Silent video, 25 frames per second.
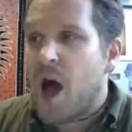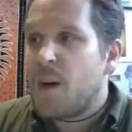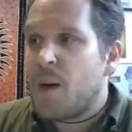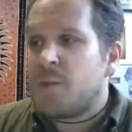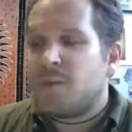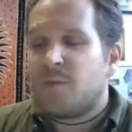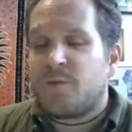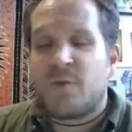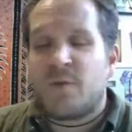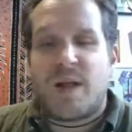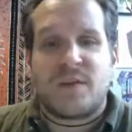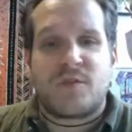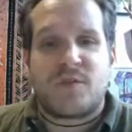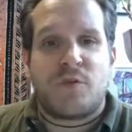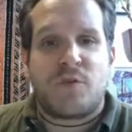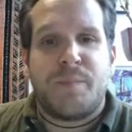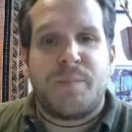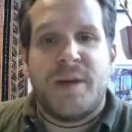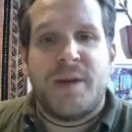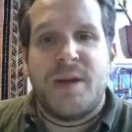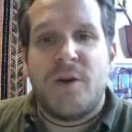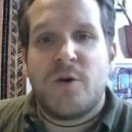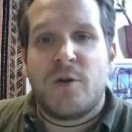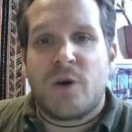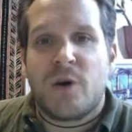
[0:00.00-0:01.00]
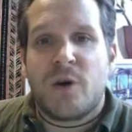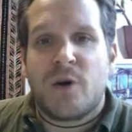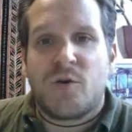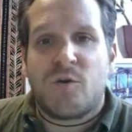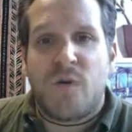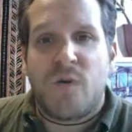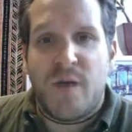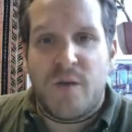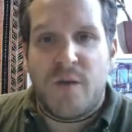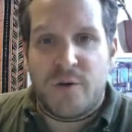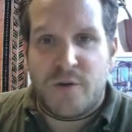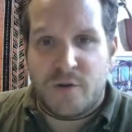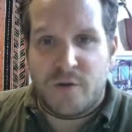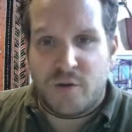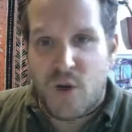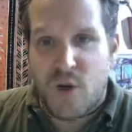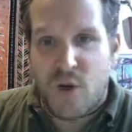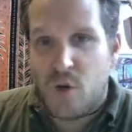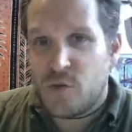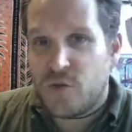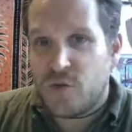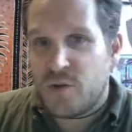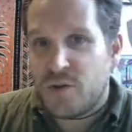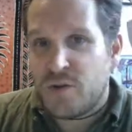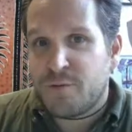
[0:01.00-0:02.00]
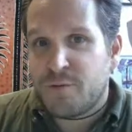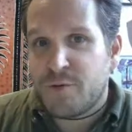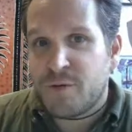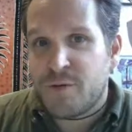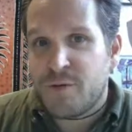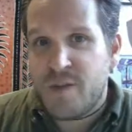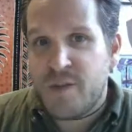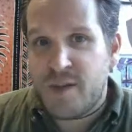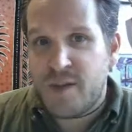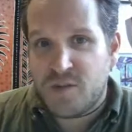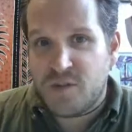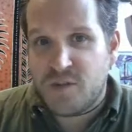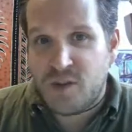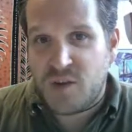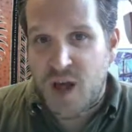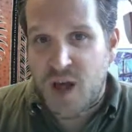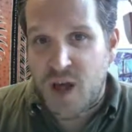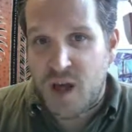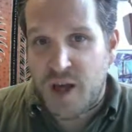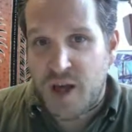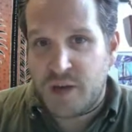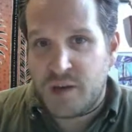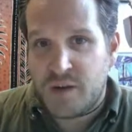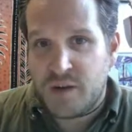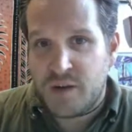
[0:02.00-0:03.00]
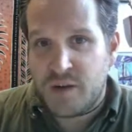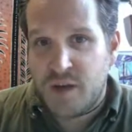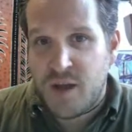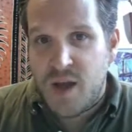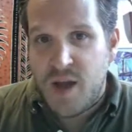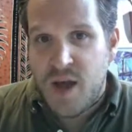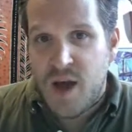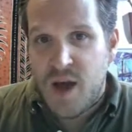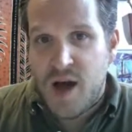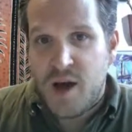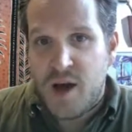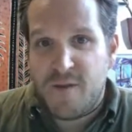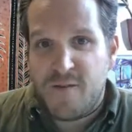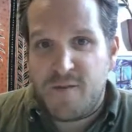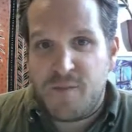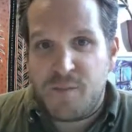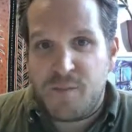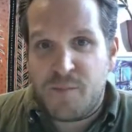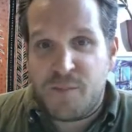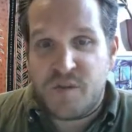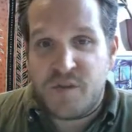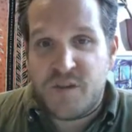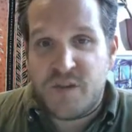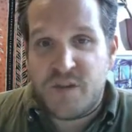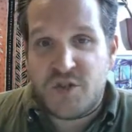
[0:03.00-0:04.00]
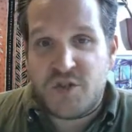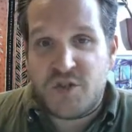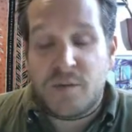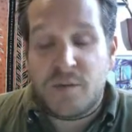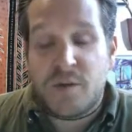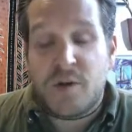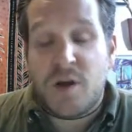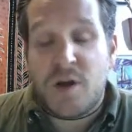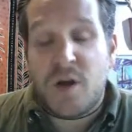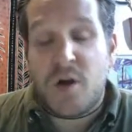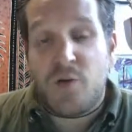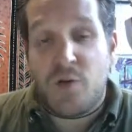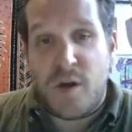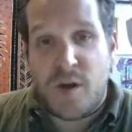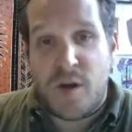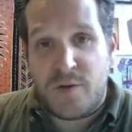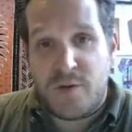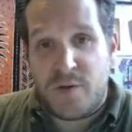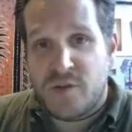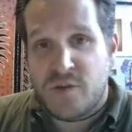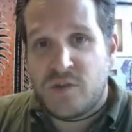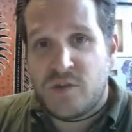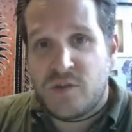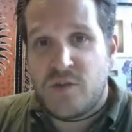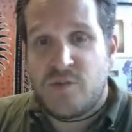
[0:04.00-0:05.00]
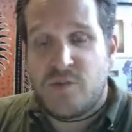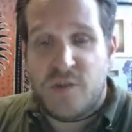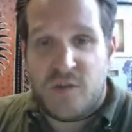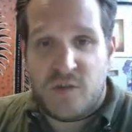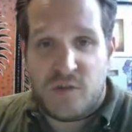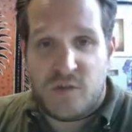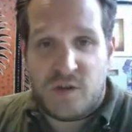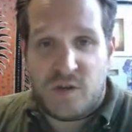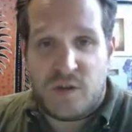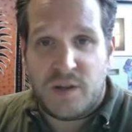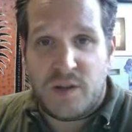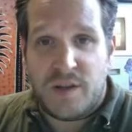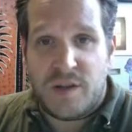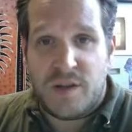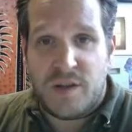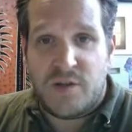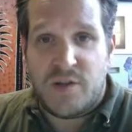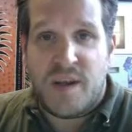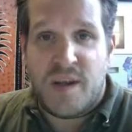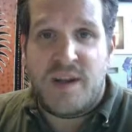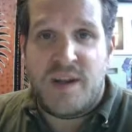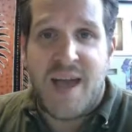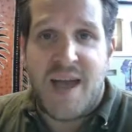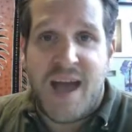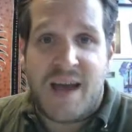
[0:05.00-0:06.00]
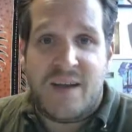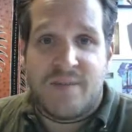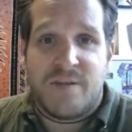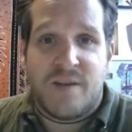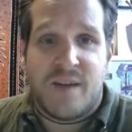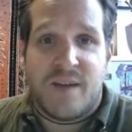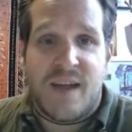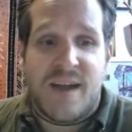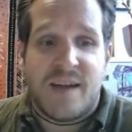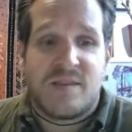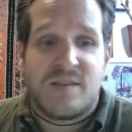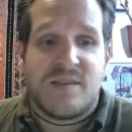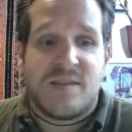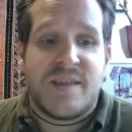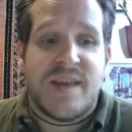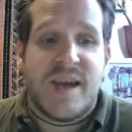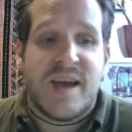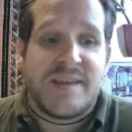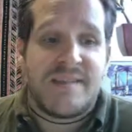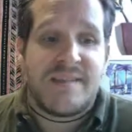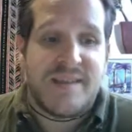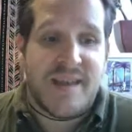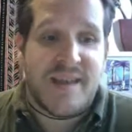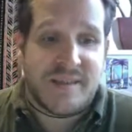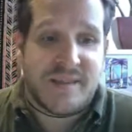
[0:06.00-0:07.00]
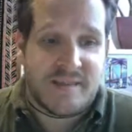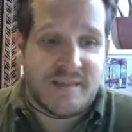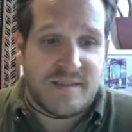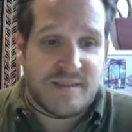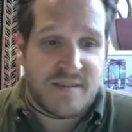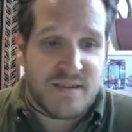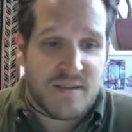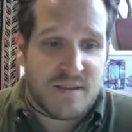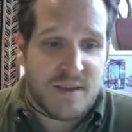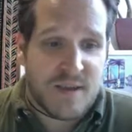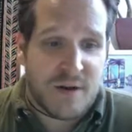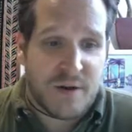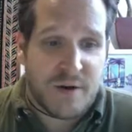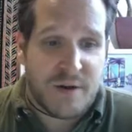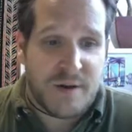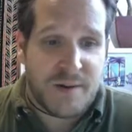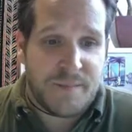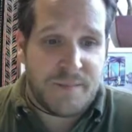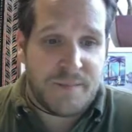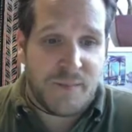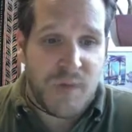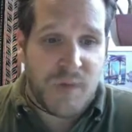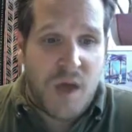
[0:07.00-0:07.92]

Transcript: The philosopher Peter Carruthers goes in for this kind of position. Carruthers is a physicalist, and he advocates the identity theory.